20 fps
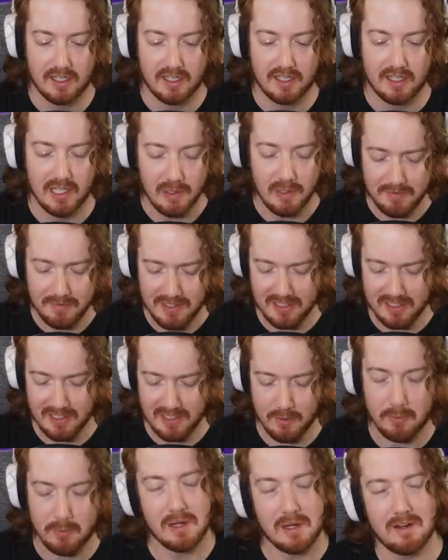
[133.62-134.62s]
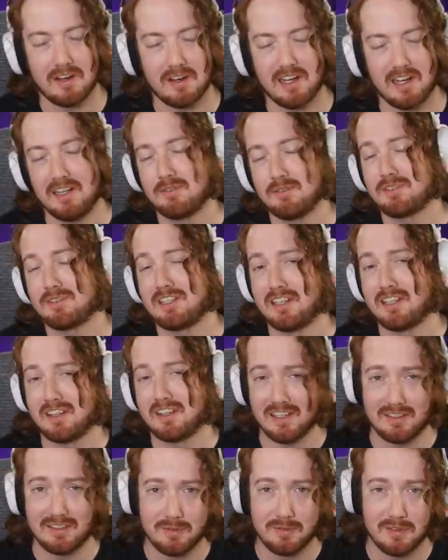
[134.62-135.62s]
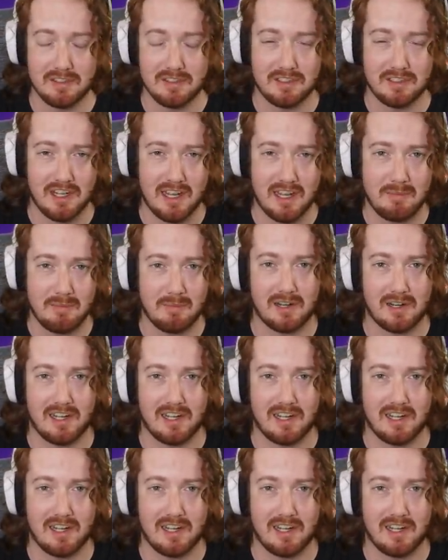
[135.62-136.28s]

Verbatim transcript: You know, I've done a lot of weird and interesting things for this job,